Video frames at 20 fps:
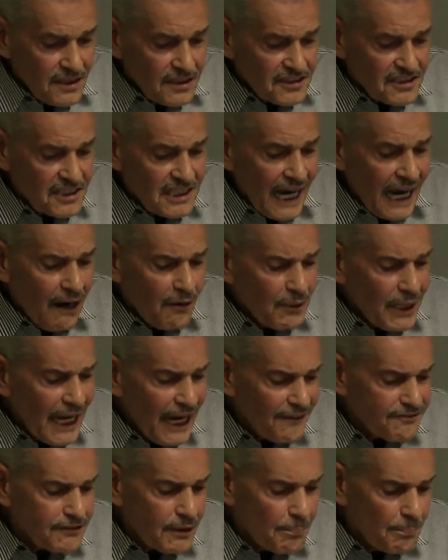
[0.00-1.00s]
So now we
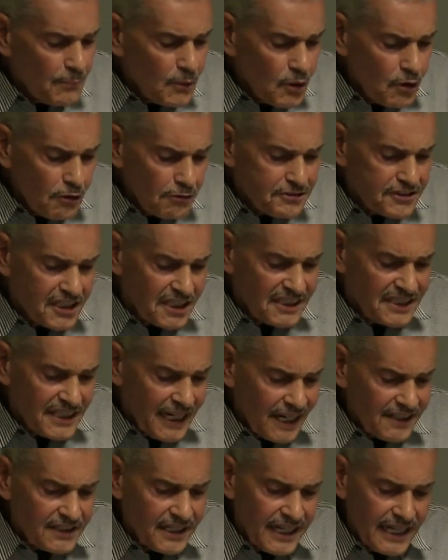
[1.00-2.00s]
have to move
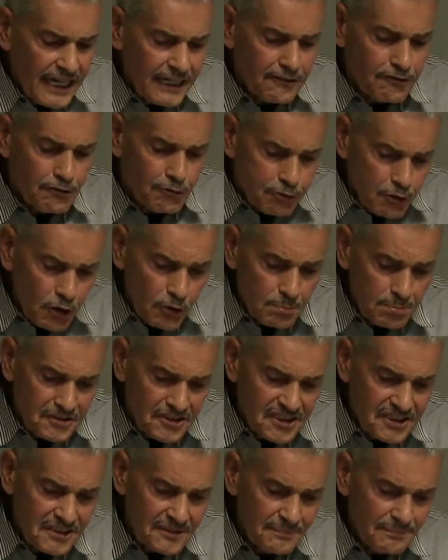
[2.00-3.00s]
together in
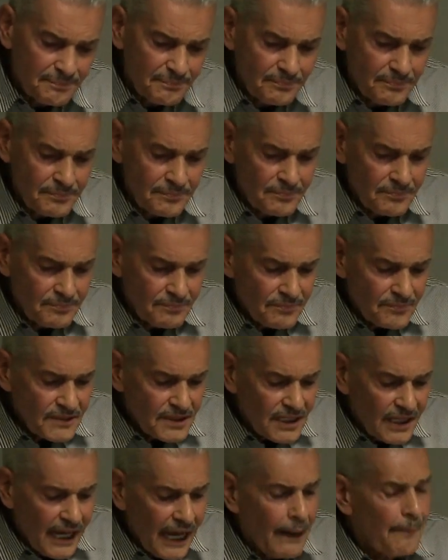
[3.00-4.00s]
groups
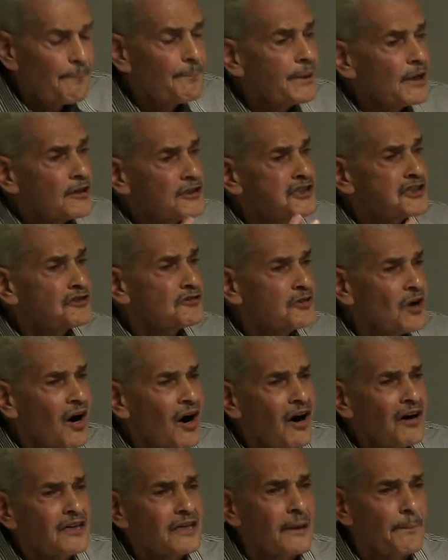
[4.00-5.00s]
and build
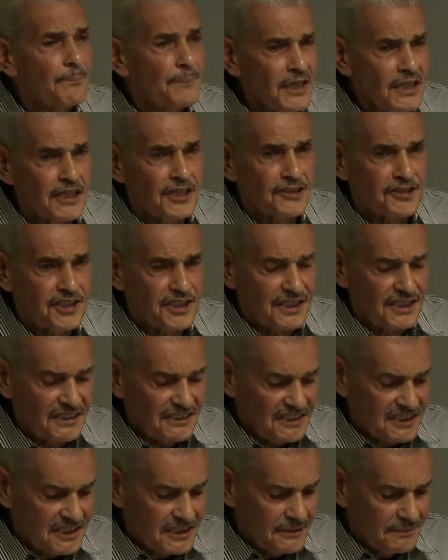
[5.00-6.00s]
strong communities,
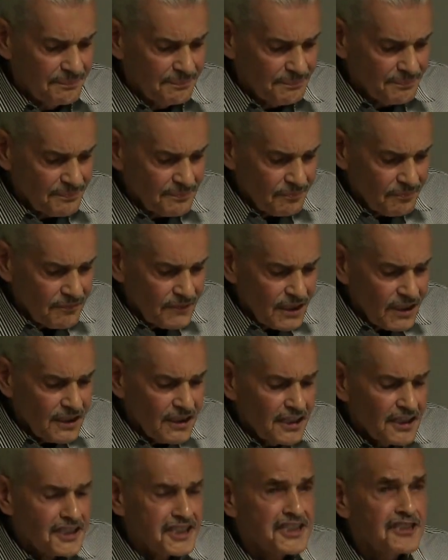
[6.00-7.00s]

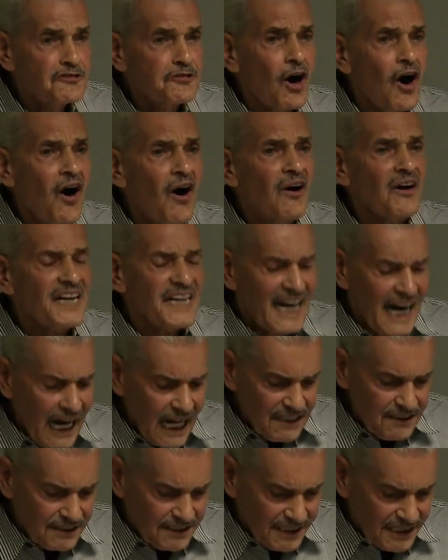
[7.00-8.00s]
strong
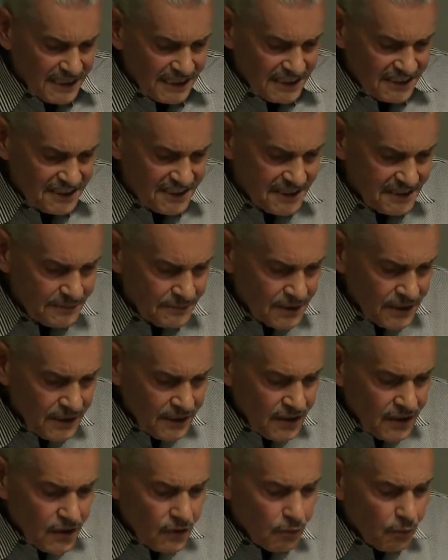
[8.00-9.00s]
colonies,
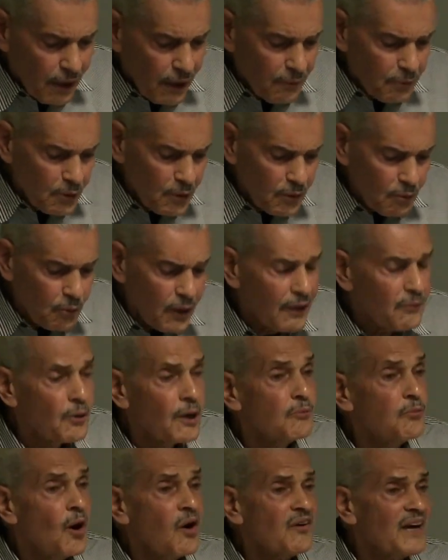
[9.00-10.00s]
where we,
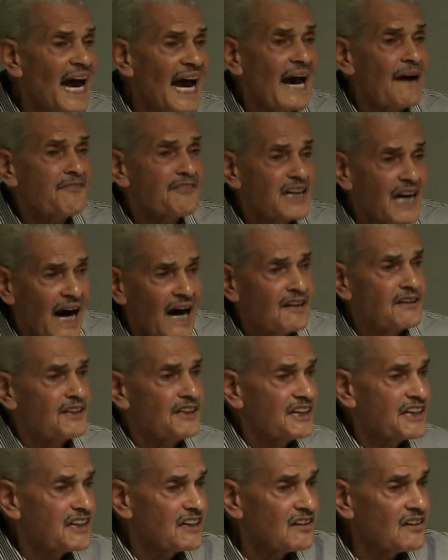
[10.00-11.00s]
won't have
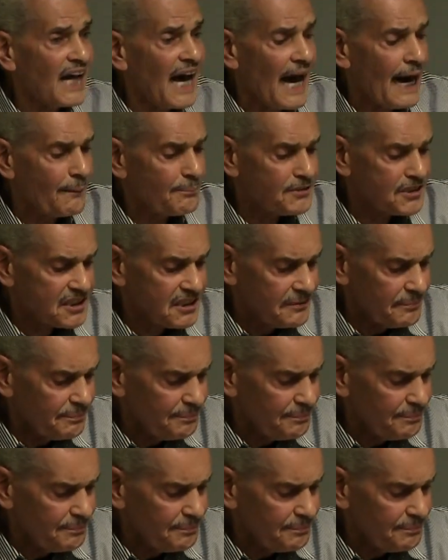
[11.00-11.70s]
colony collapse.